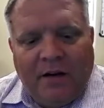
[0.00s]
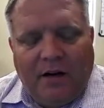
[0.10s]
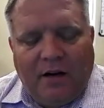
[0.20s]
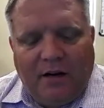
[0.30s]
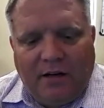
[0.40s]

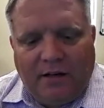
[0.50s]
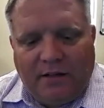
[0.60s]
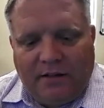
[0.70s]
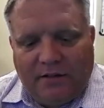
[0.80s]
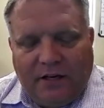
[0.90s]

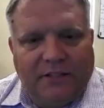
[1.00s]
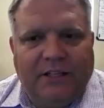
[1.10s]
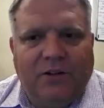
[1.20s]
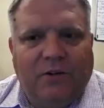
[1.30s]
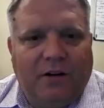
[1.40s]
Gosh,
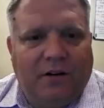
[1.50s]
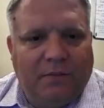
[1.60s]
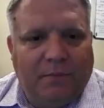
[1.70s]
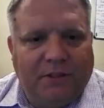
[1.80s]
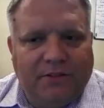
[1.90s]
I can go on
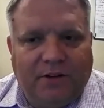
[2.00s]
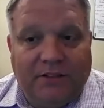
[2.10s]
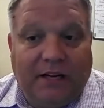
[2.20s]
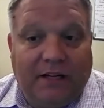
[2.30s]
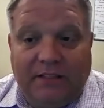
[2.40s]
a bunch of
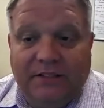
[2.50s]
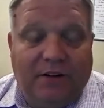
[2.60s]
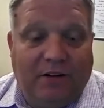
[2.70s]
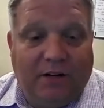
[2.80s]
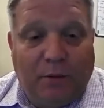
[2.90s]
cars. I could
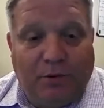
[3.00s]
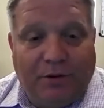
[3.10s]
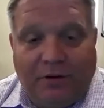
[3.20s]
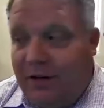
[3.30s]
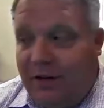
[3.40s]
tell you a couple of
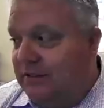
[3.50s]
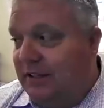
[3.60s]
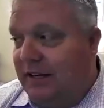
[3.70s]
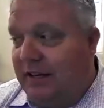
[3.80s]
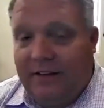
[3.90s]
the cars
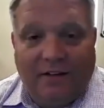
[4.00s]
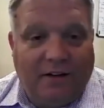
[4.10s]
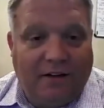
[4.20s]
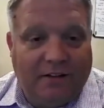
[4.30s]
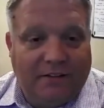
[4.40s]
that
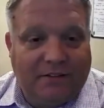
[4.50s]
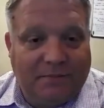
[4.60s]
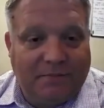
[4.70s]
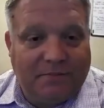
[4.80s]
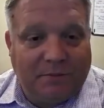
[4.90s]

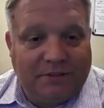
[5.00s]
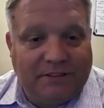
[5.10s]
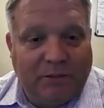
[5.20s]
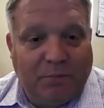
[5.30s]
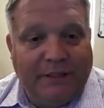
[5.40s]
some
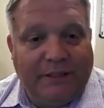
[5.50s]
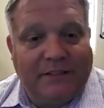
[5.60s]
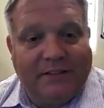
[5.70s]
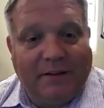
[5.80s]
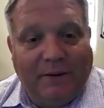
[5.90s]
sneak
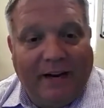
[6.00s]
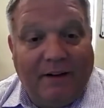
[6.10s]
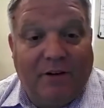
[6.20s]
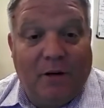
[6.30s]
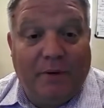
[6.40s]
peeks that we
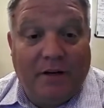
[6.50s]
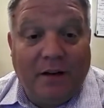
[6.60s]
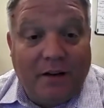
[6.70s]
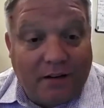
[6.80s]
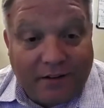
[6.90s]
have coming
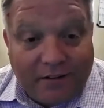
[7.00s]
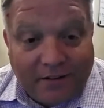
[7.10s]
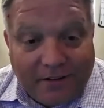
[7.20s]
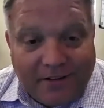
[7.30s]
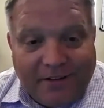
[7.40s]
in.
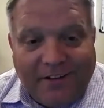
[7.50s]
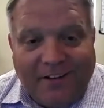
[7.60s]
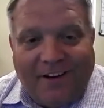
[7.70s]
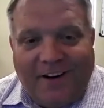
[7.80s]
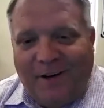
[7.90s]

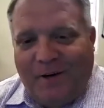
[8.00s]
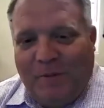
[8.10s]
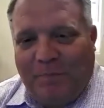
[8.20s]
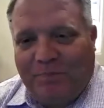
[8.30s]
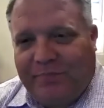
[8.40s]

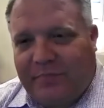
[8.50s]
Um,